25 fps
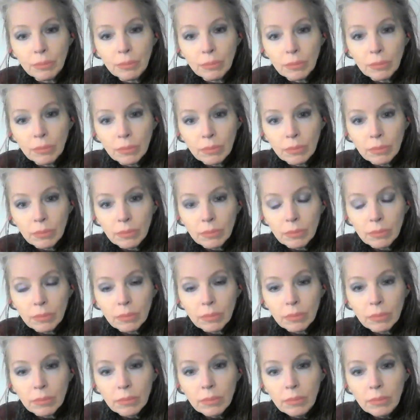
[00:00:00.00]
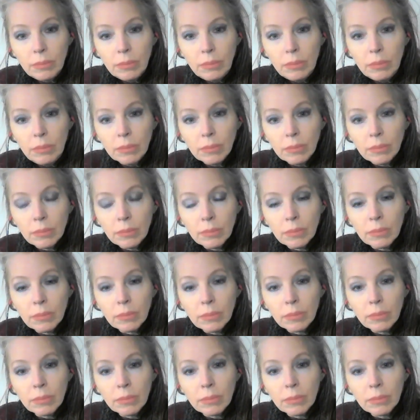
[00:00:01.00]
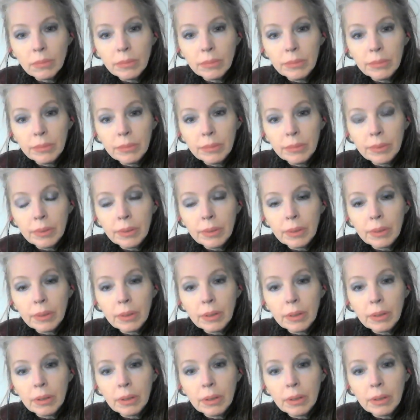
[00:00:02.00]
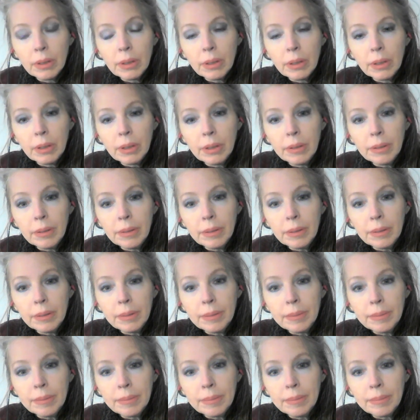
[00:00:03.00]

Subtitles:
[no speech]